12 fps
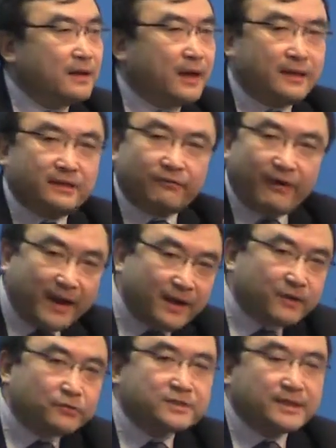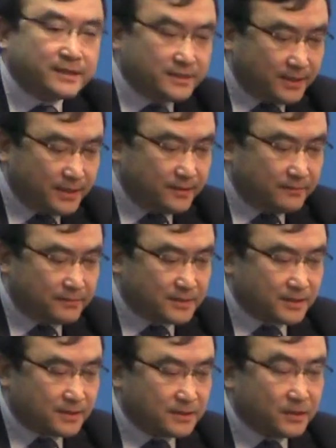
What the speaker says: and the value systems.